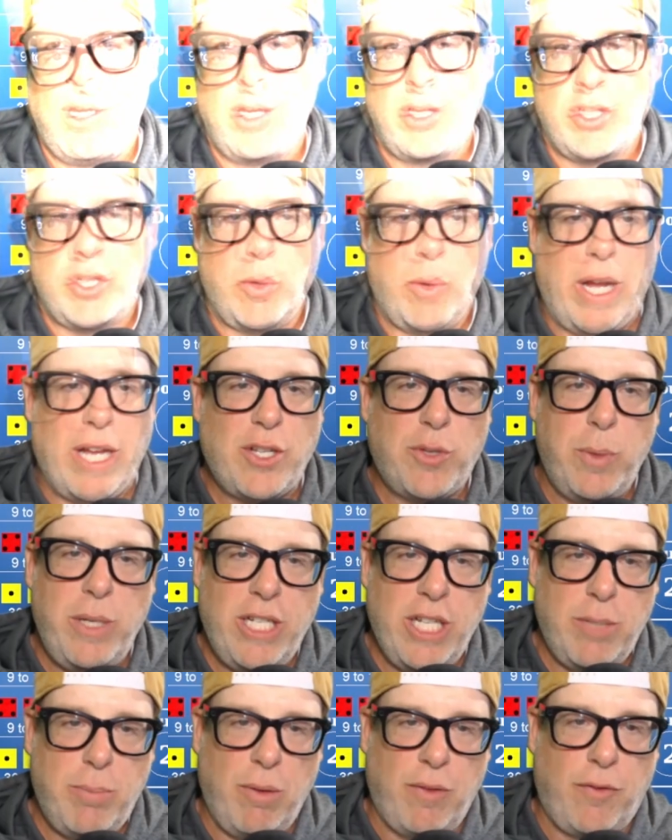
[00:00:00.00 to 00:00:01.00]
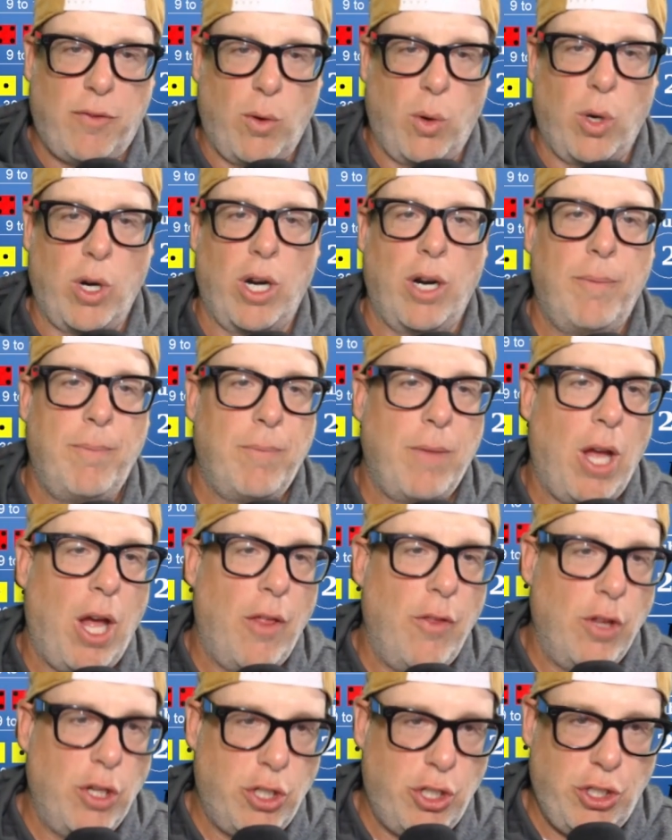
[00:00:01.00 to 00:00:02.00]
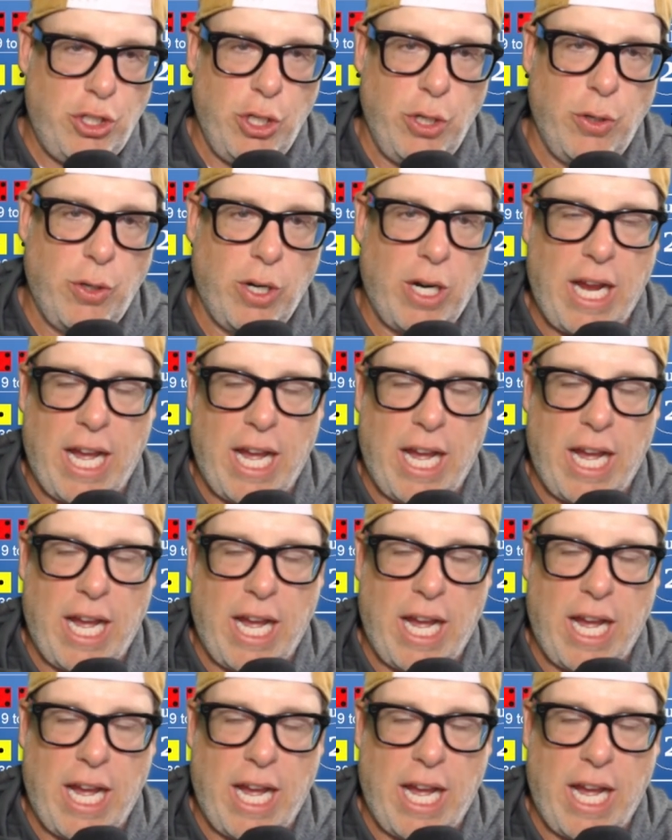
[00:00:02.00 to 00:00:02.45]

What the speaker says: So as we did before, the shooter